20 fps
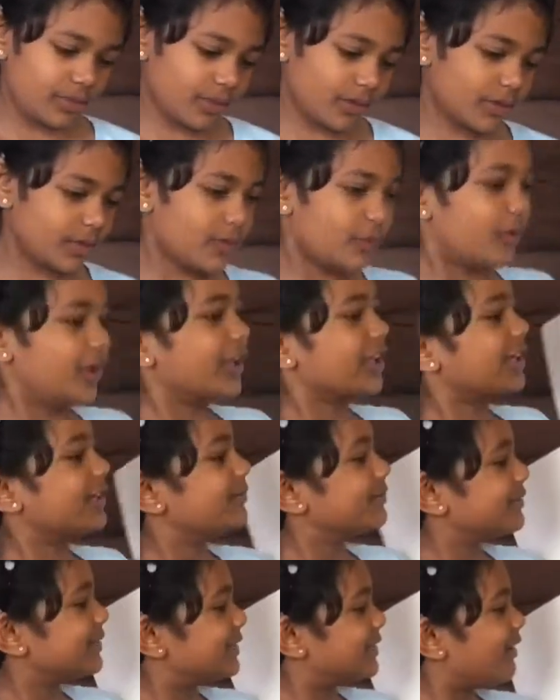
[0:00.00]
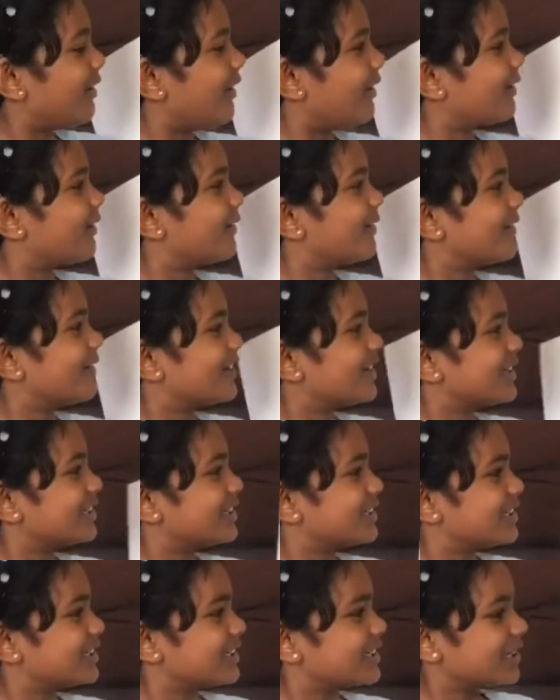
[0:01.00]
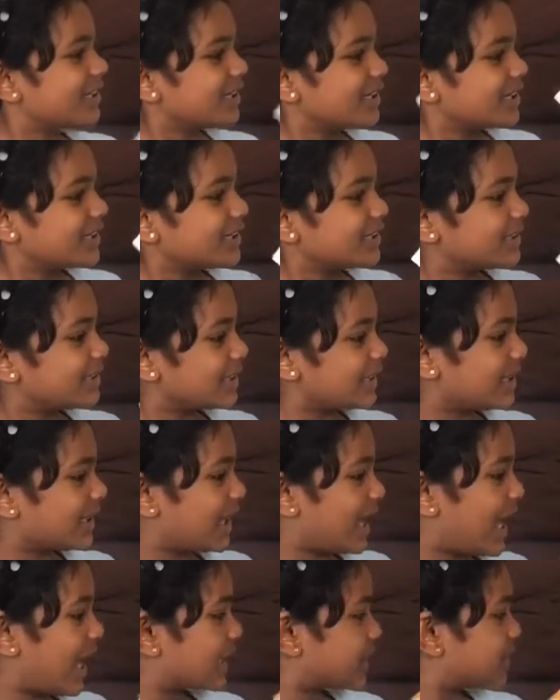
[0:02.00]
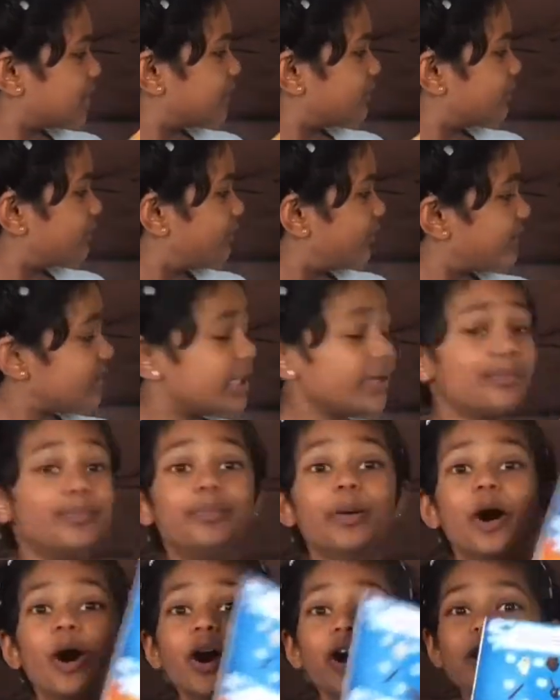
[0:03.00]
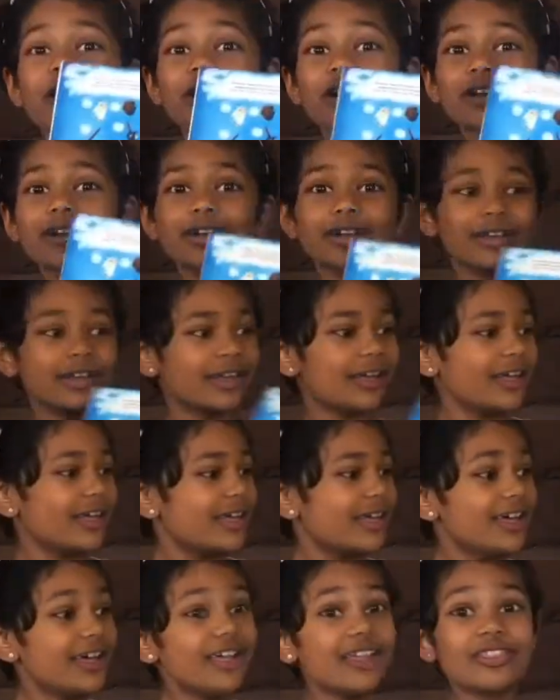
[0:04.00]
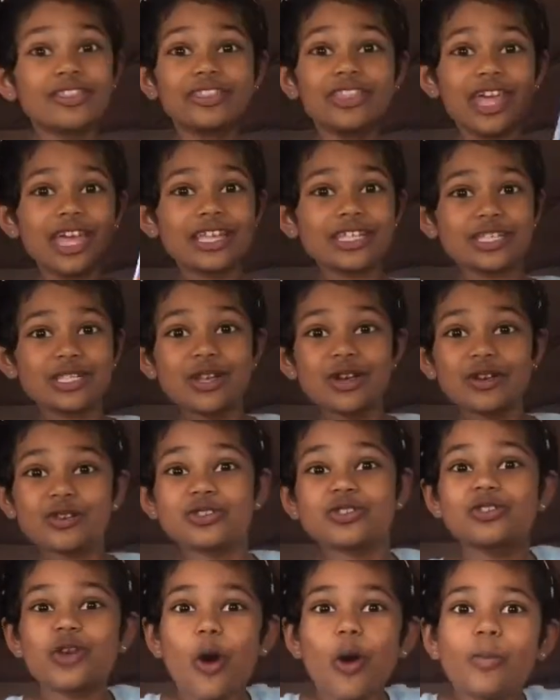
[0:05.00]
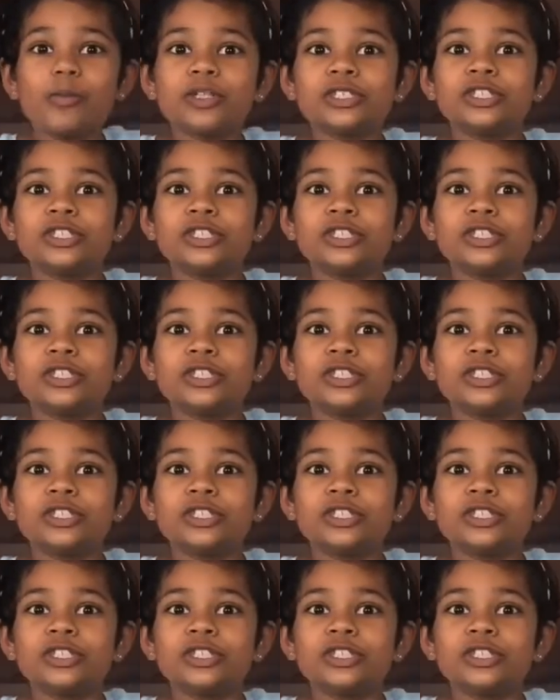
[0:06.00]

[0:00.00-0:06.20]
Welcome to Hogwarts. It's like an activity book. This looks so much